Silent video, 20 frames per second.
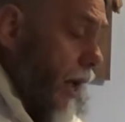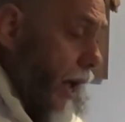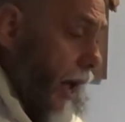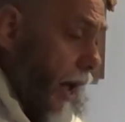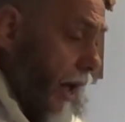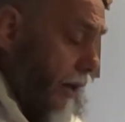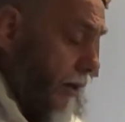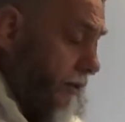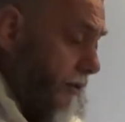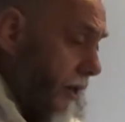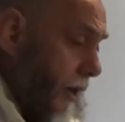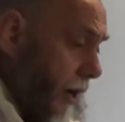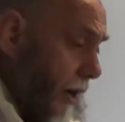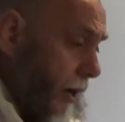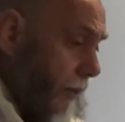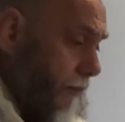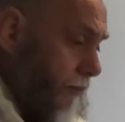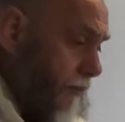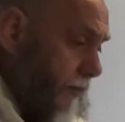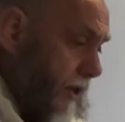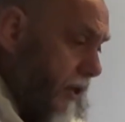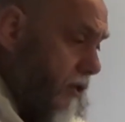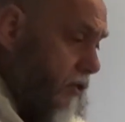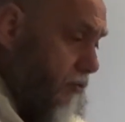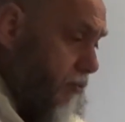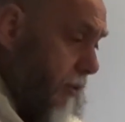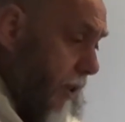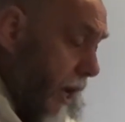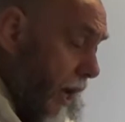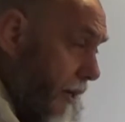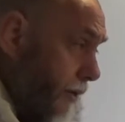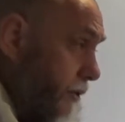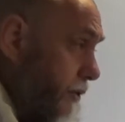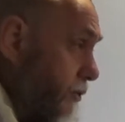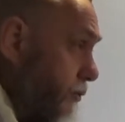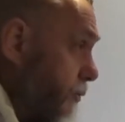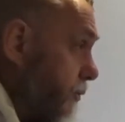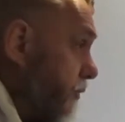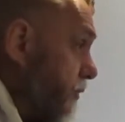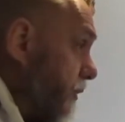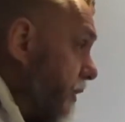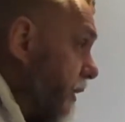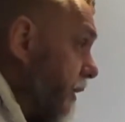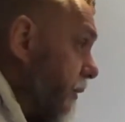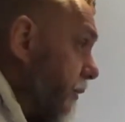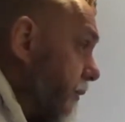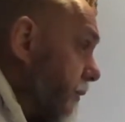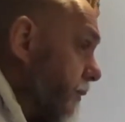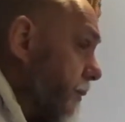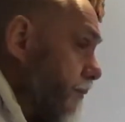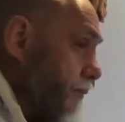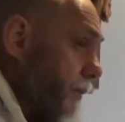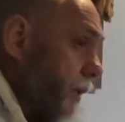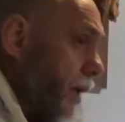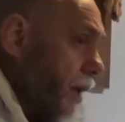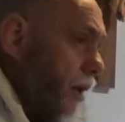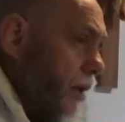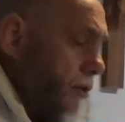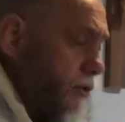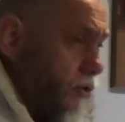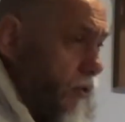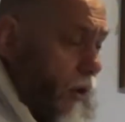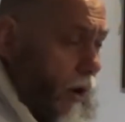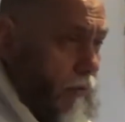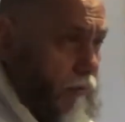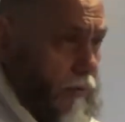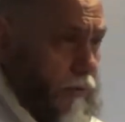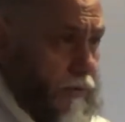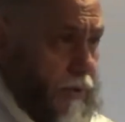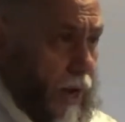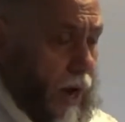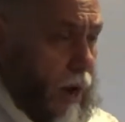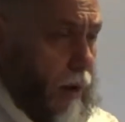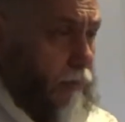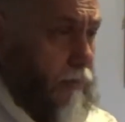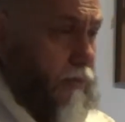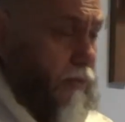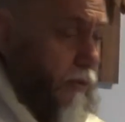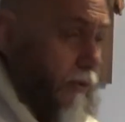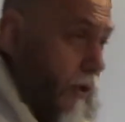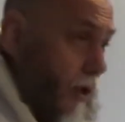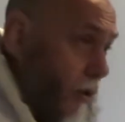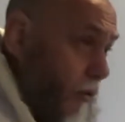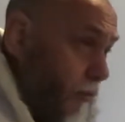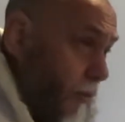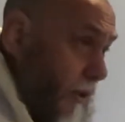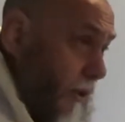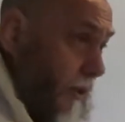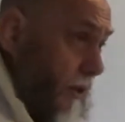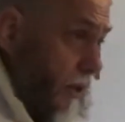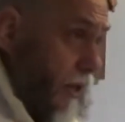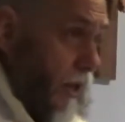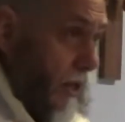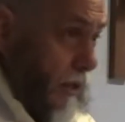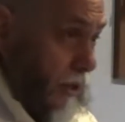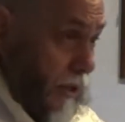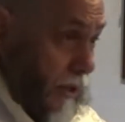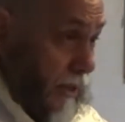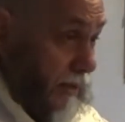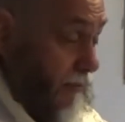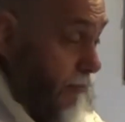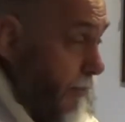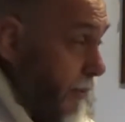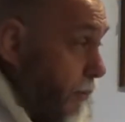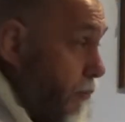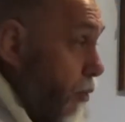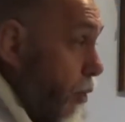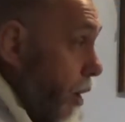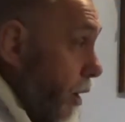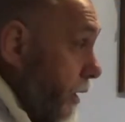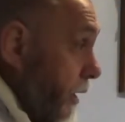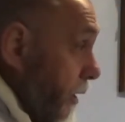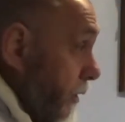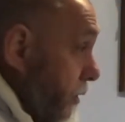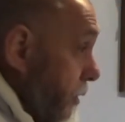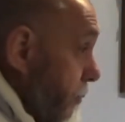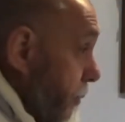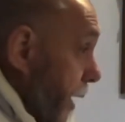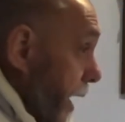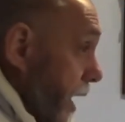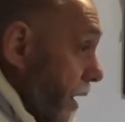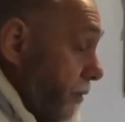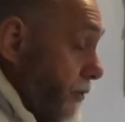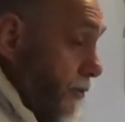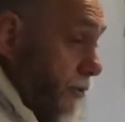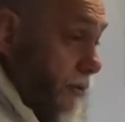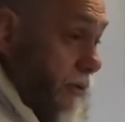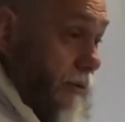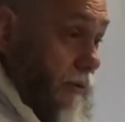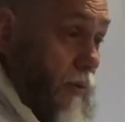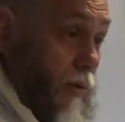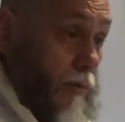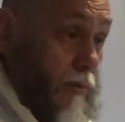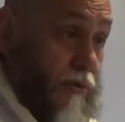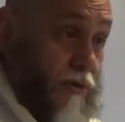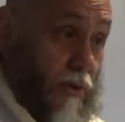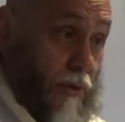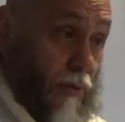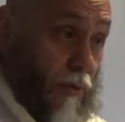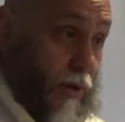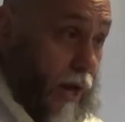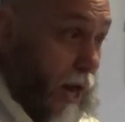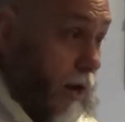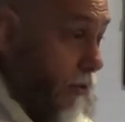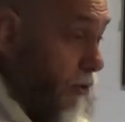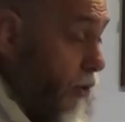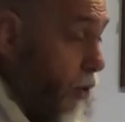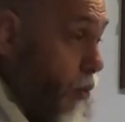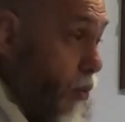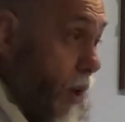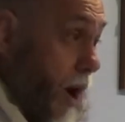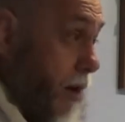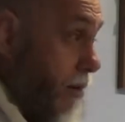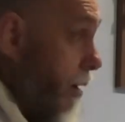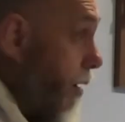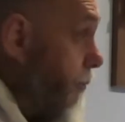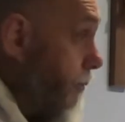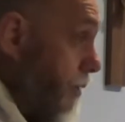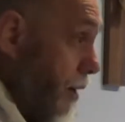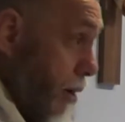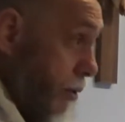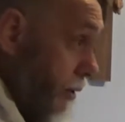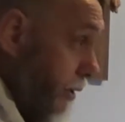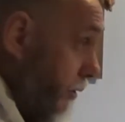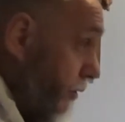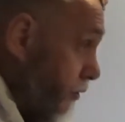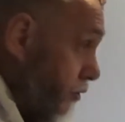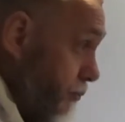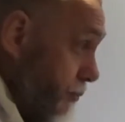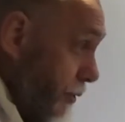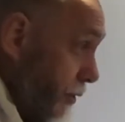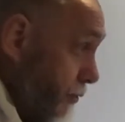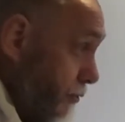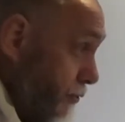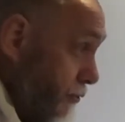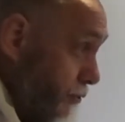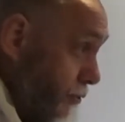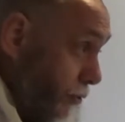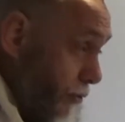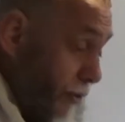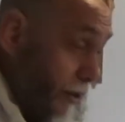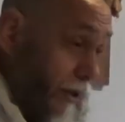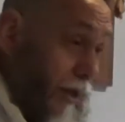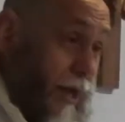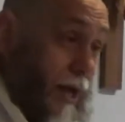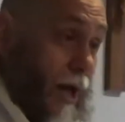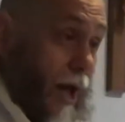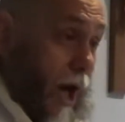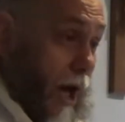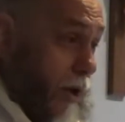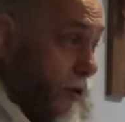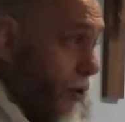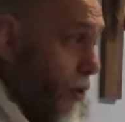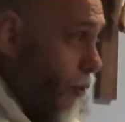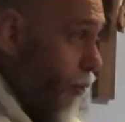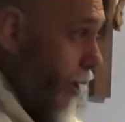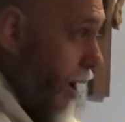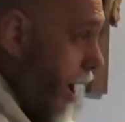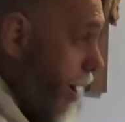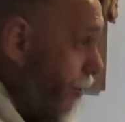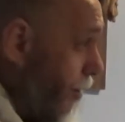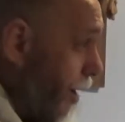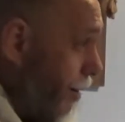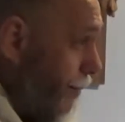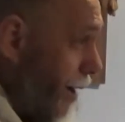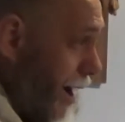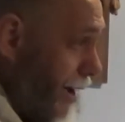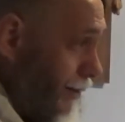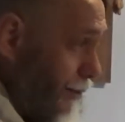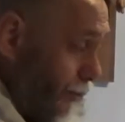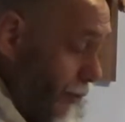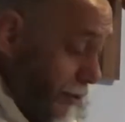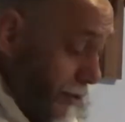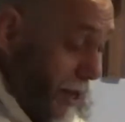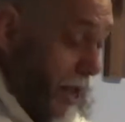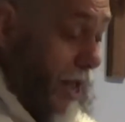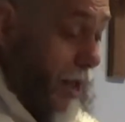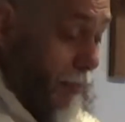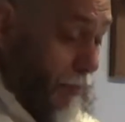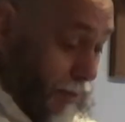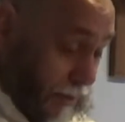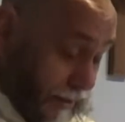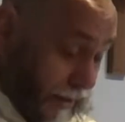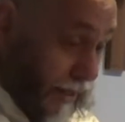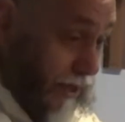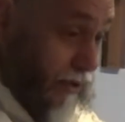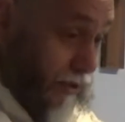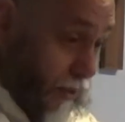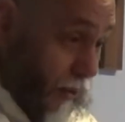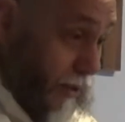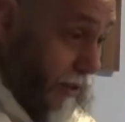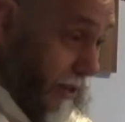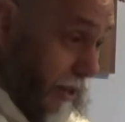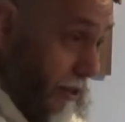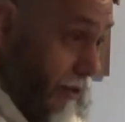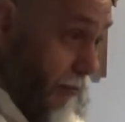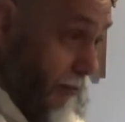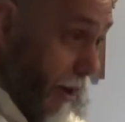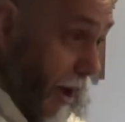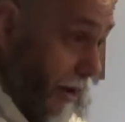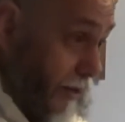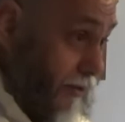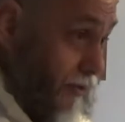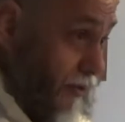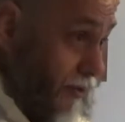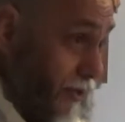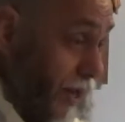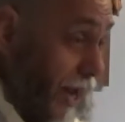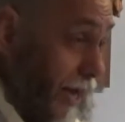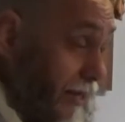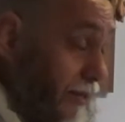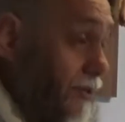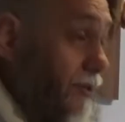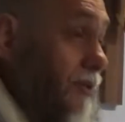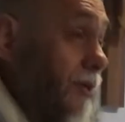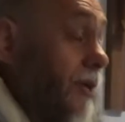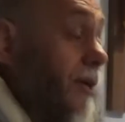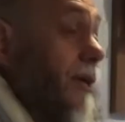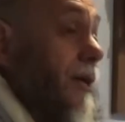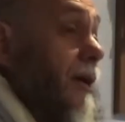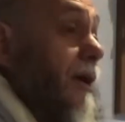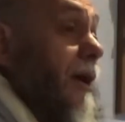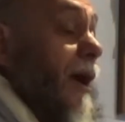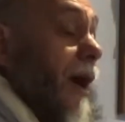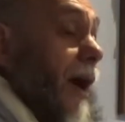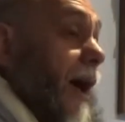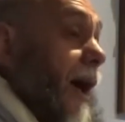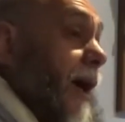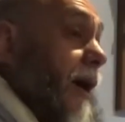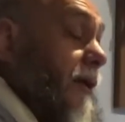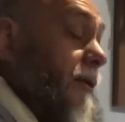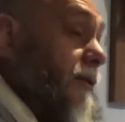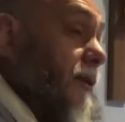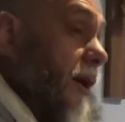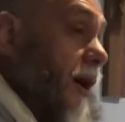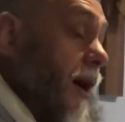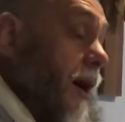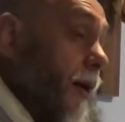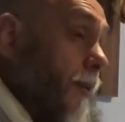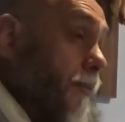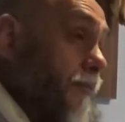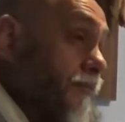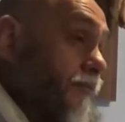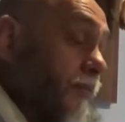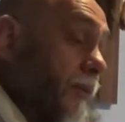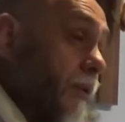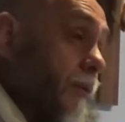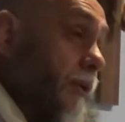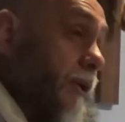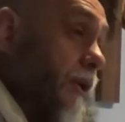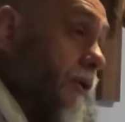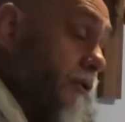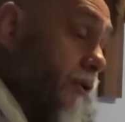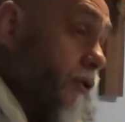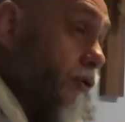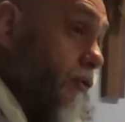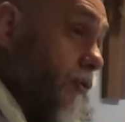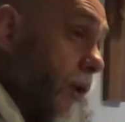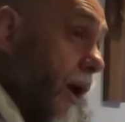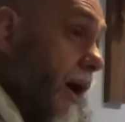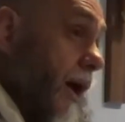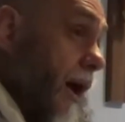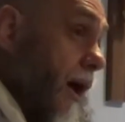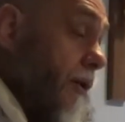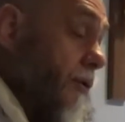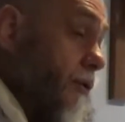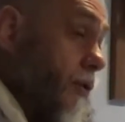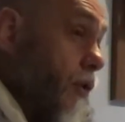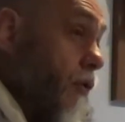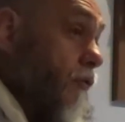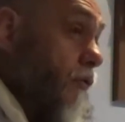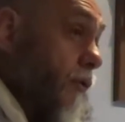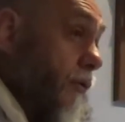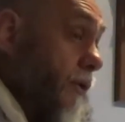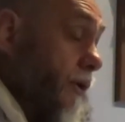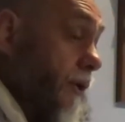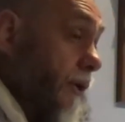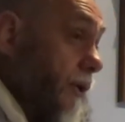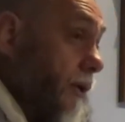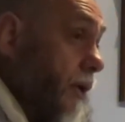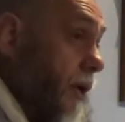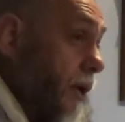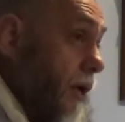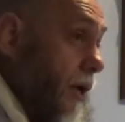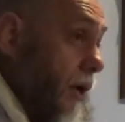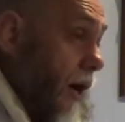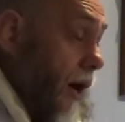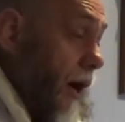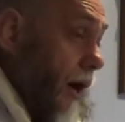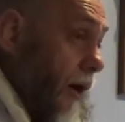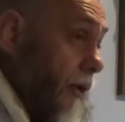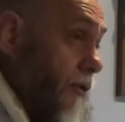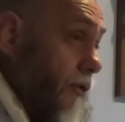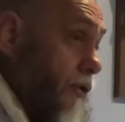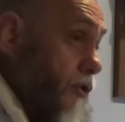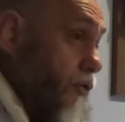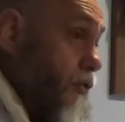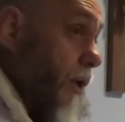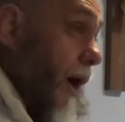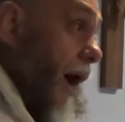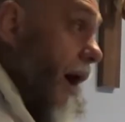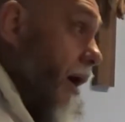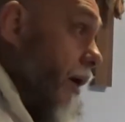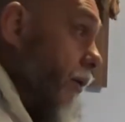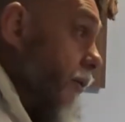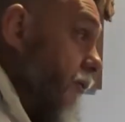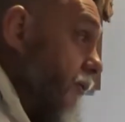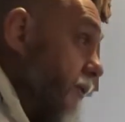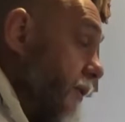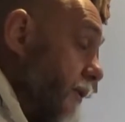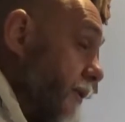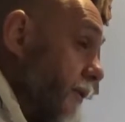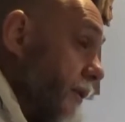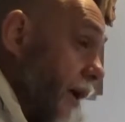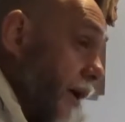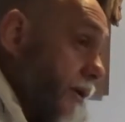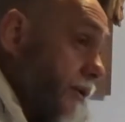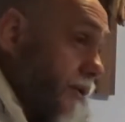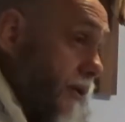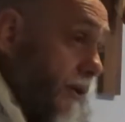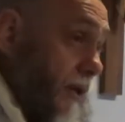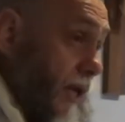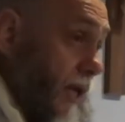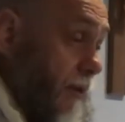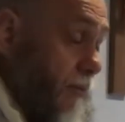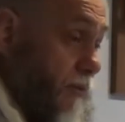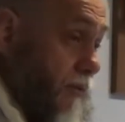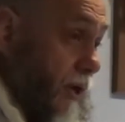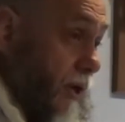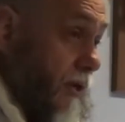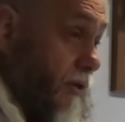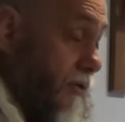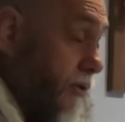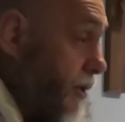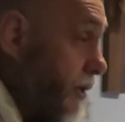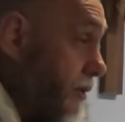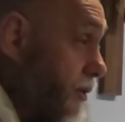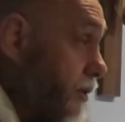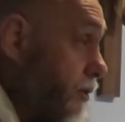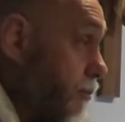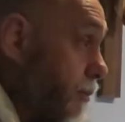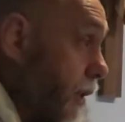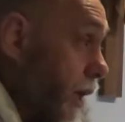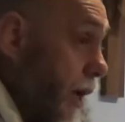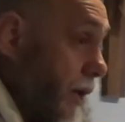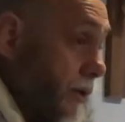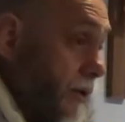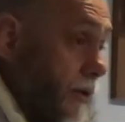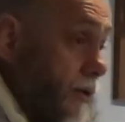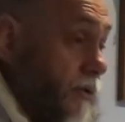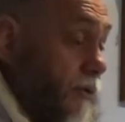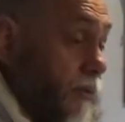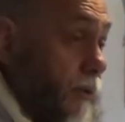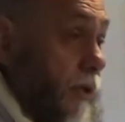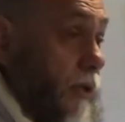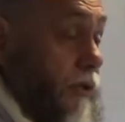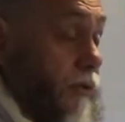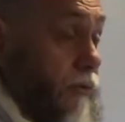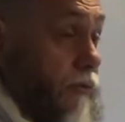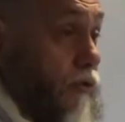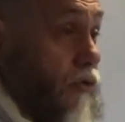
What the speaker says: And his blindness was healed. So oftentimes, you know, we could even be walking on the path of the Lord. We say, Lord, I don't know where I'm going in this spiritual journey. I don't know where I'm at, Lord. Please, Lord, heal my sight. And we need to cry out over the crowd that keeps us in the blindness. We need to